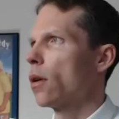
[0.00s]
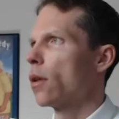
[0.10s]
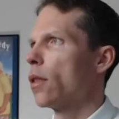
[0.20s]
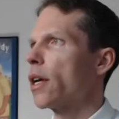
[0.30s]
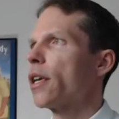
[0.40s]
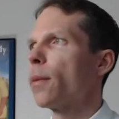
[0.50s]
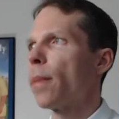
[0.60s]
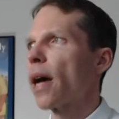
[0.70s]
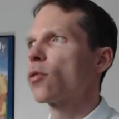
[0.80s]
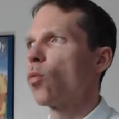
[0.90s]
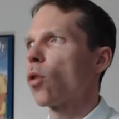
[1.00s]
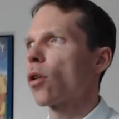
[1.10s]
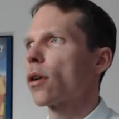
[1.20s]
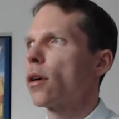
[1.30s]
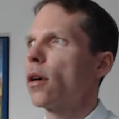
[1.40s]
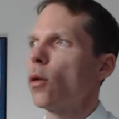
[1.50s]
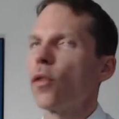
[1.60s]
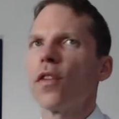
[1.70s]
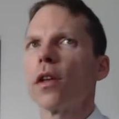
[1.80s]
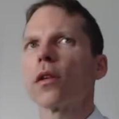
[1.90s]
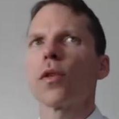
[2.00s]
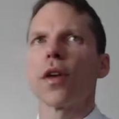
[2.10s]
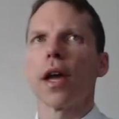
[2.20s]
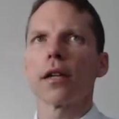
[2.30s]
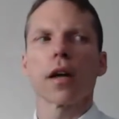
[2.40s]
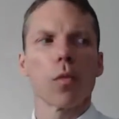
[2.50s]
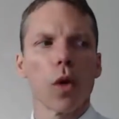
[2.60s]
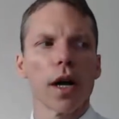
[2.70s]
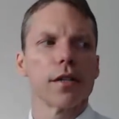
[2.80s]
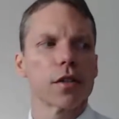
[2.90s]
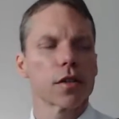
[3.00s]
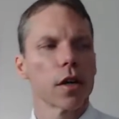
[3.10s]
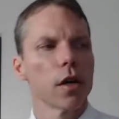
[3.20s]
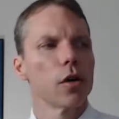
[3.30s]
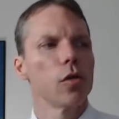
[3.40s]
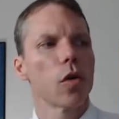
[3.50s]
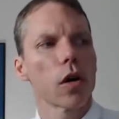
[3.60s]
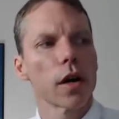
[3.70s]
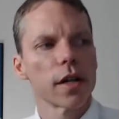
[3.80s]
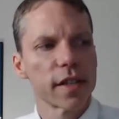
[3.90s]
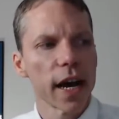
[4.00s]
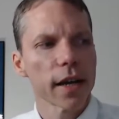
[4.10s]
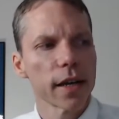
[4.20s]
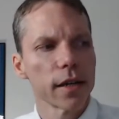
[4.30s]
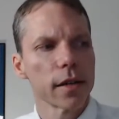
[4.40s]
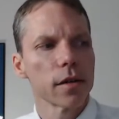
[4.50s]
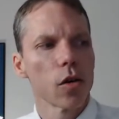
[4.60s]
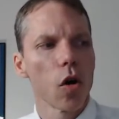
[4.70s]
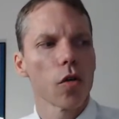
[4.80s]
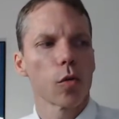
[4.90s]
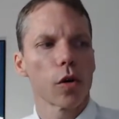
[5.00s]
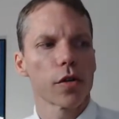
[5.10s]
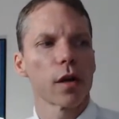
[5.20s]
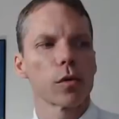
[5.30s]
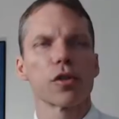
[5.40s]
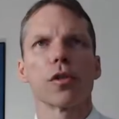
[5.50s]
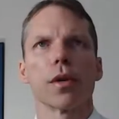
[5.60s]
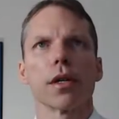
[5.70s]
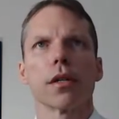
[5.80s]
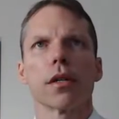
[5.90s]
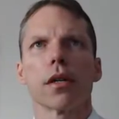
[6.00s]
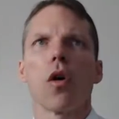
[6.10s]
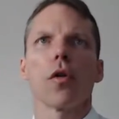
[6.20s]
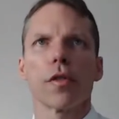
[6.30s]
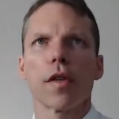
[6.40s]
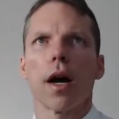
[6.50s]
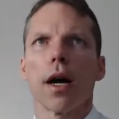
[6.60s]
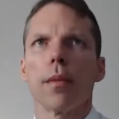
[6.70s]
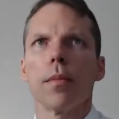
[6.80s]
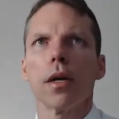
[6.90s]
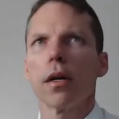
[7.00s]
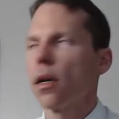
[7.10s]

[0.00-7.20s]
Then I can get back to work with dealing with the anti-whites who are attacking all the work that we're doing all the time.